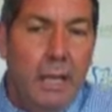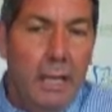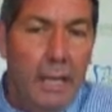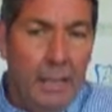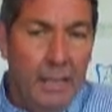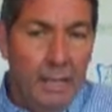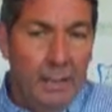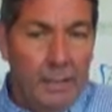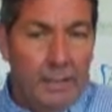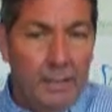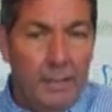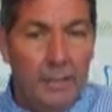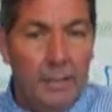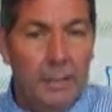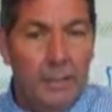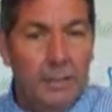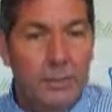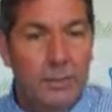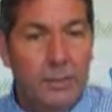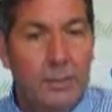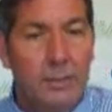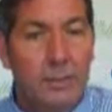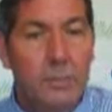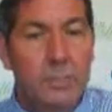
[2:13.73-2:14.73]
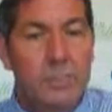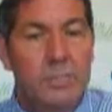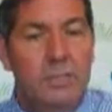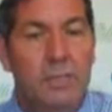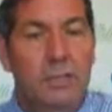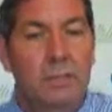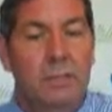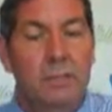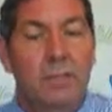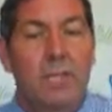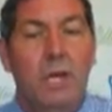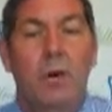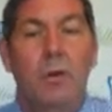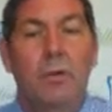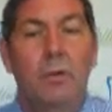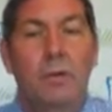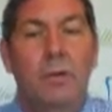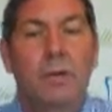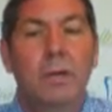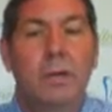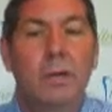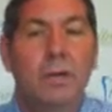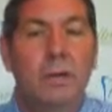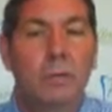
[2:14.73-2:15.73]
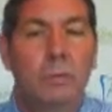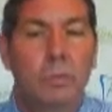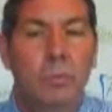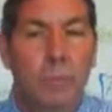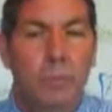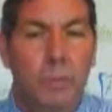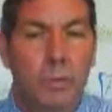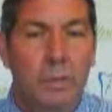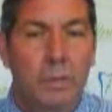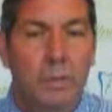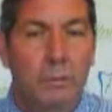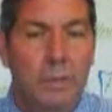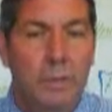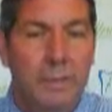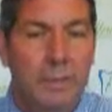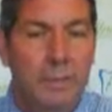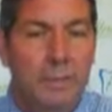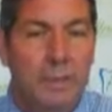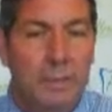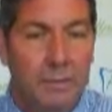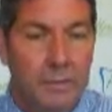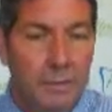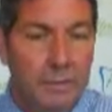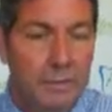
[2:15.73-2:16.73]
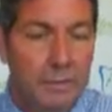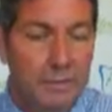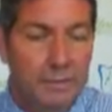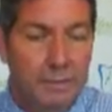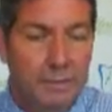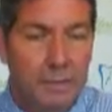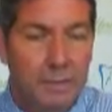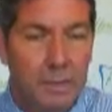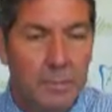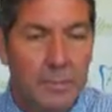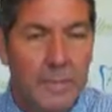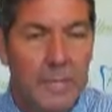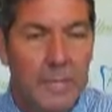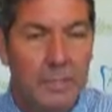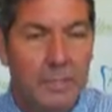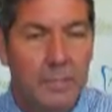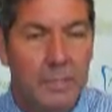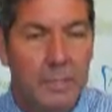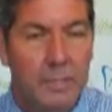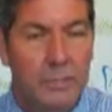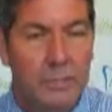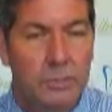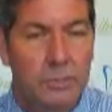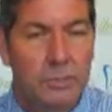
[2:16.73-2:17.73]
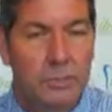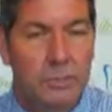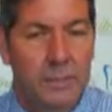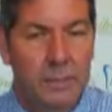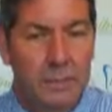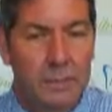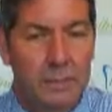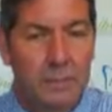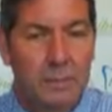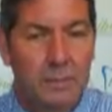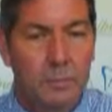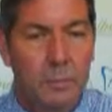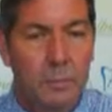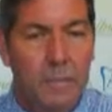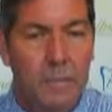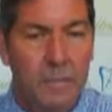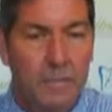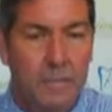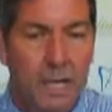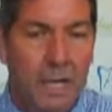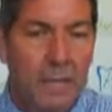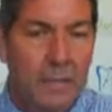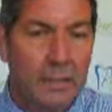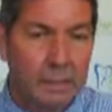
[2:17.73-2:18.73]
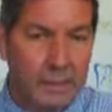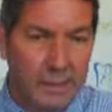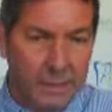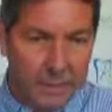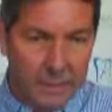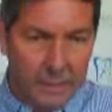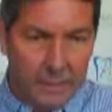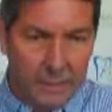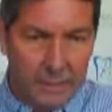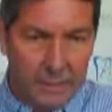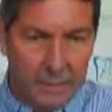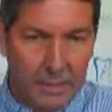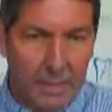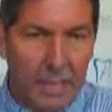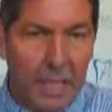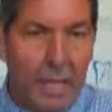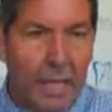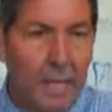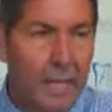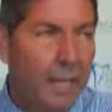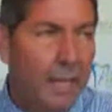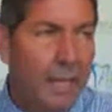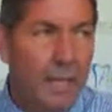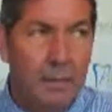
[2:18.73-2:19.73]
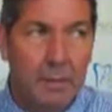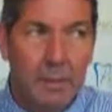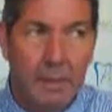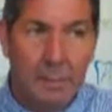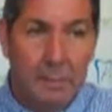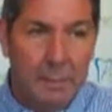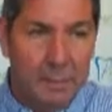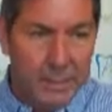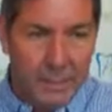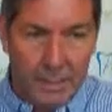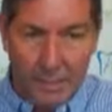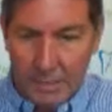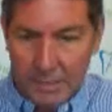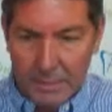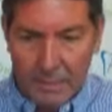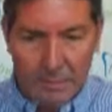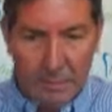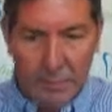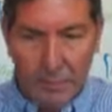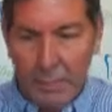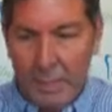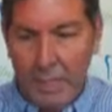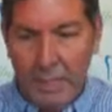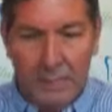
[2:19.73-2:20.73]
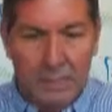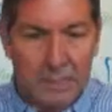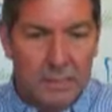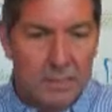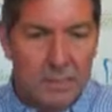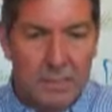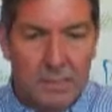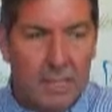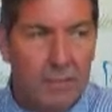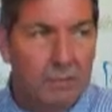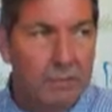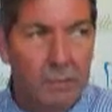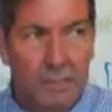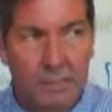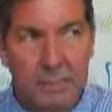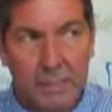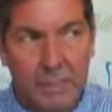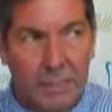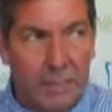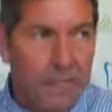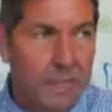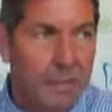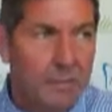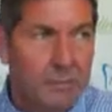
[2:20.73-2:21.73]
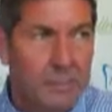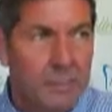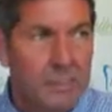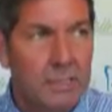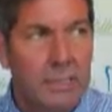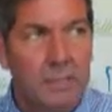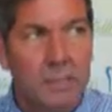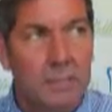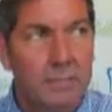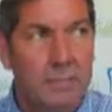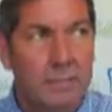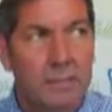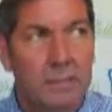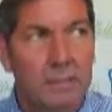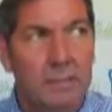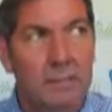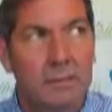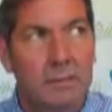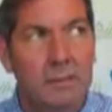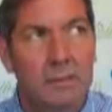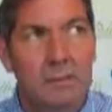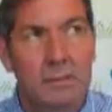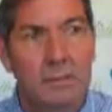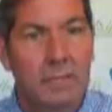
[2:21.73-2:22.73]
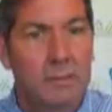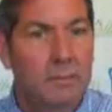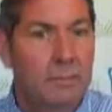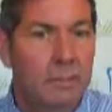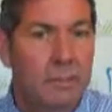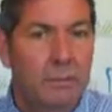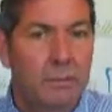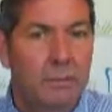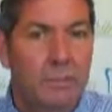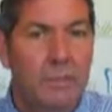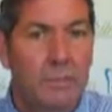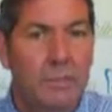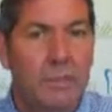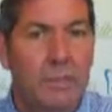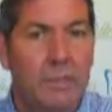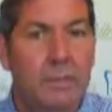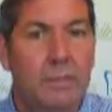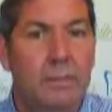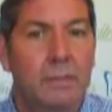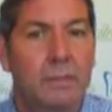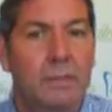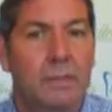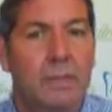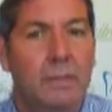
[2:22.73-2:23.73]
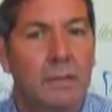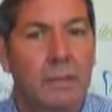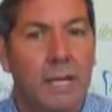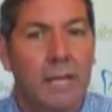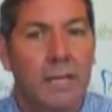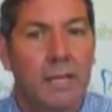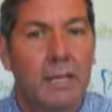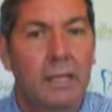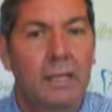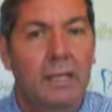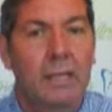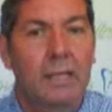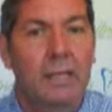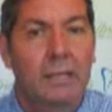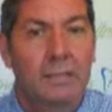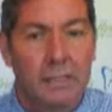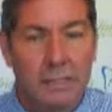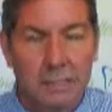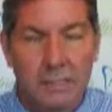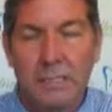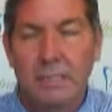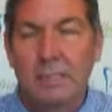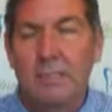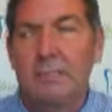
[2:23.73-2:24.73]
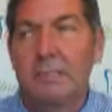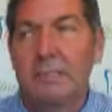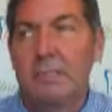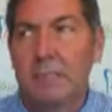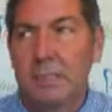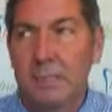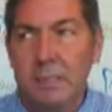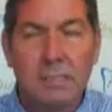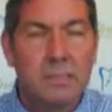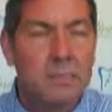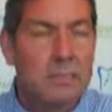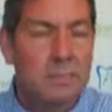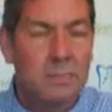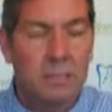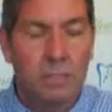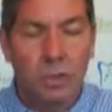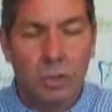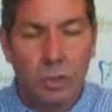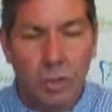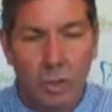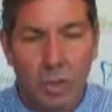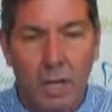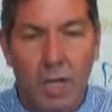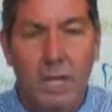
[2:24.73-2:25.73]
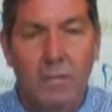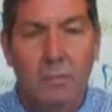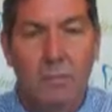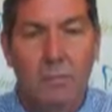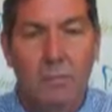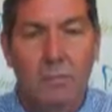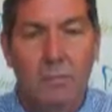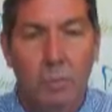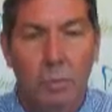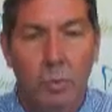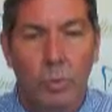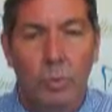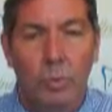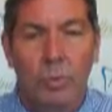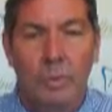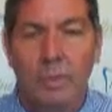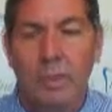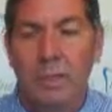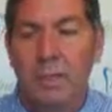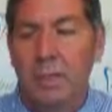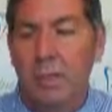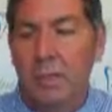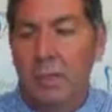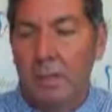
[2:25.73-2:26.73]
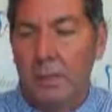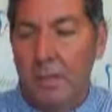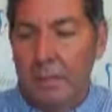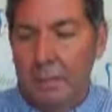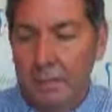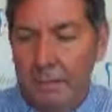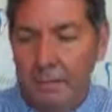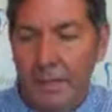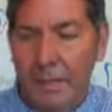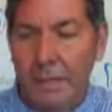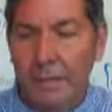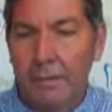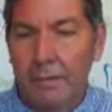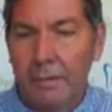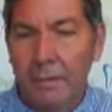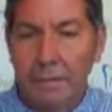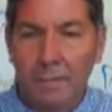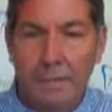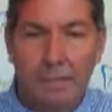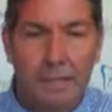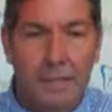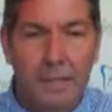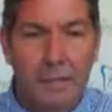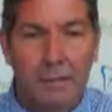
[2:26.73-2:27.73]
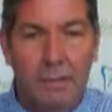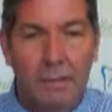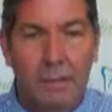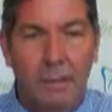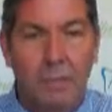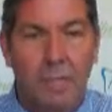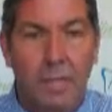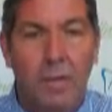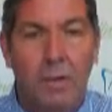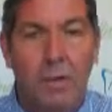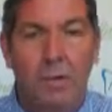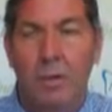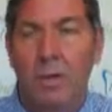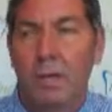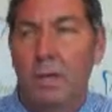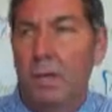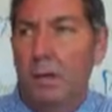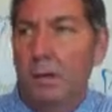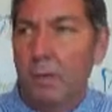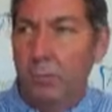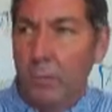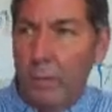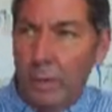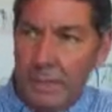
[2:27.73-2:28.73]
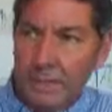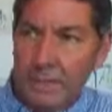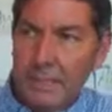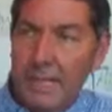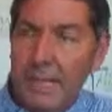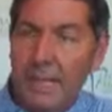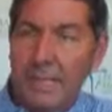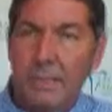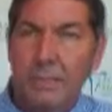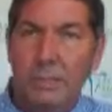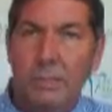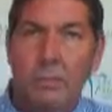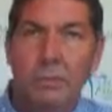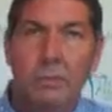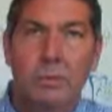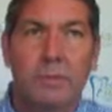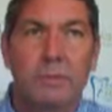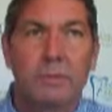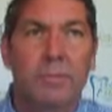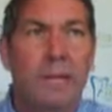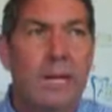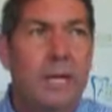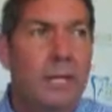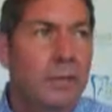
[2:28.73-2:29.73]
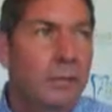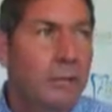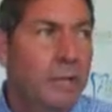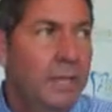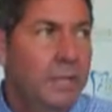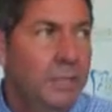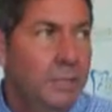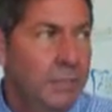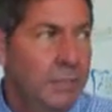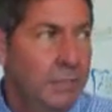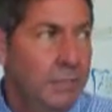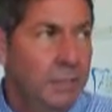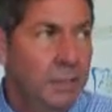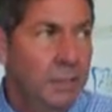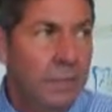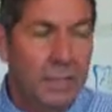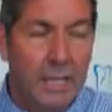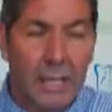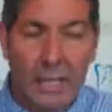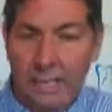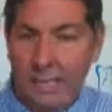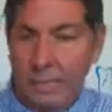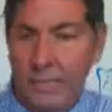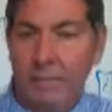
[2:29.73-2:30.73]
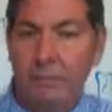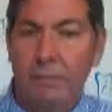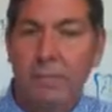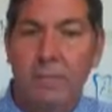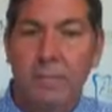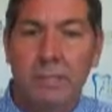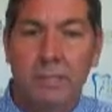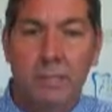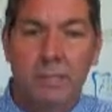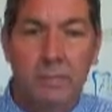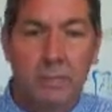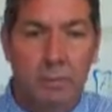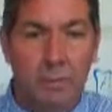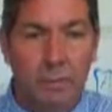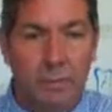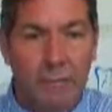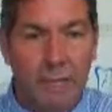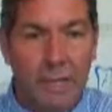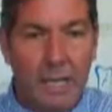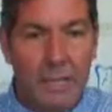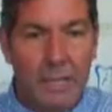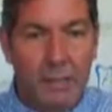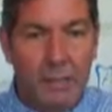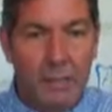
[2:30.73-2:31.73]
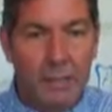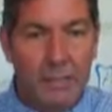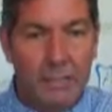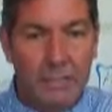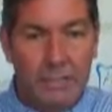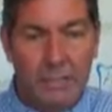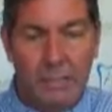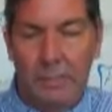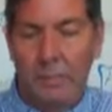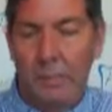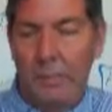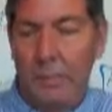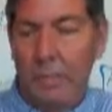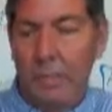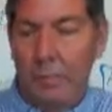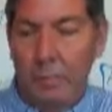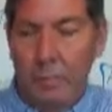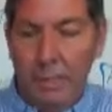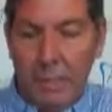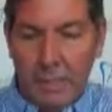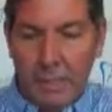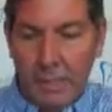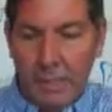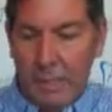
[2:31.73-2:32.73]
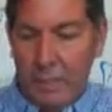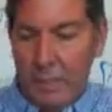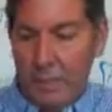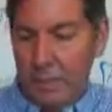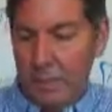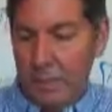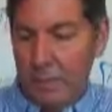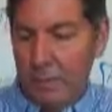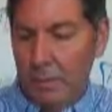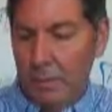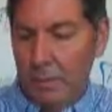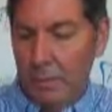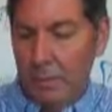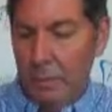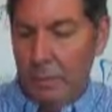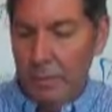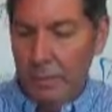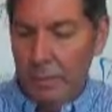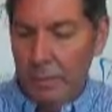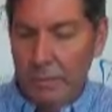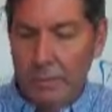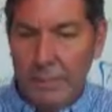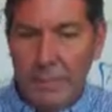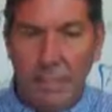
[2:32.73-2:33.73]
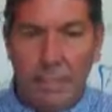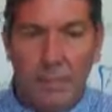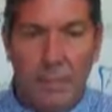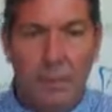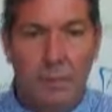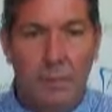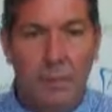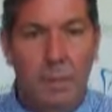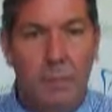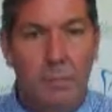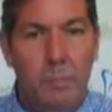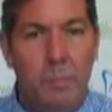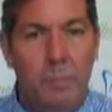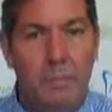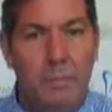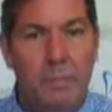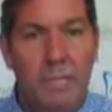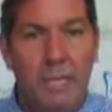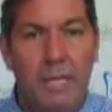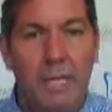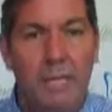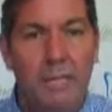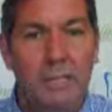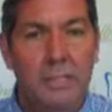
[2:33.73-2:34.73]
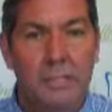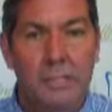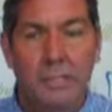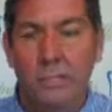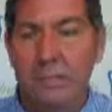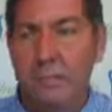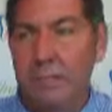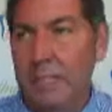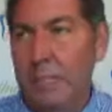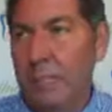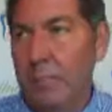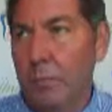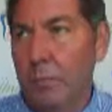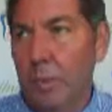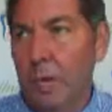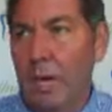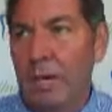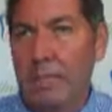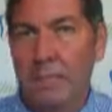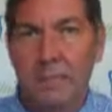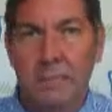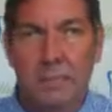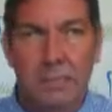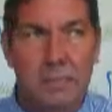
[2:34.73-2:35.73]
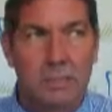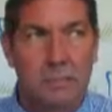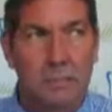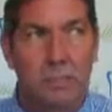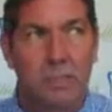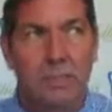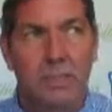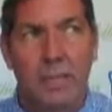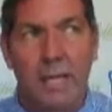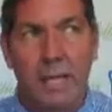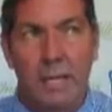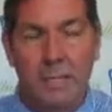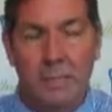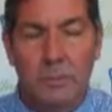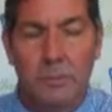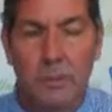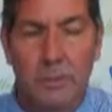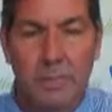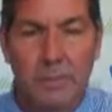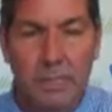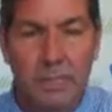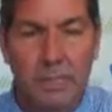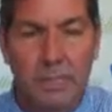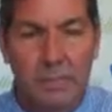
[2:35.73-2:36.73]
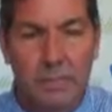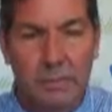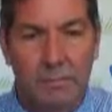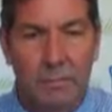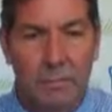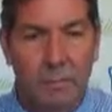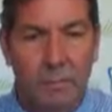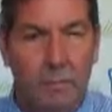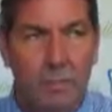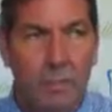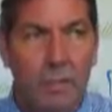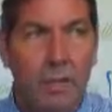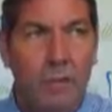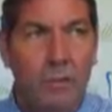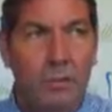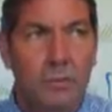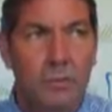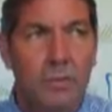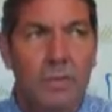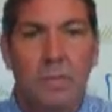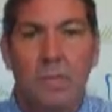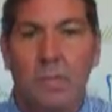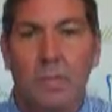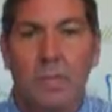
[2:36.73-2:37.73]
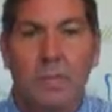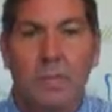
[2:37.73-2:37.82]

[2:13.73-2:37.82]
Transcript: and 30% or lower would be that there's a fair amount of untreated periodontal disease. And I'm going to tell you something. The practices I've looked at, I haven't seen anyone over 30. Okay, this is across the board, very, very low. What does that do with valuation? It has everything to do with valuation, because when you take a percentage and you say a practice is worth X percentage of their growth,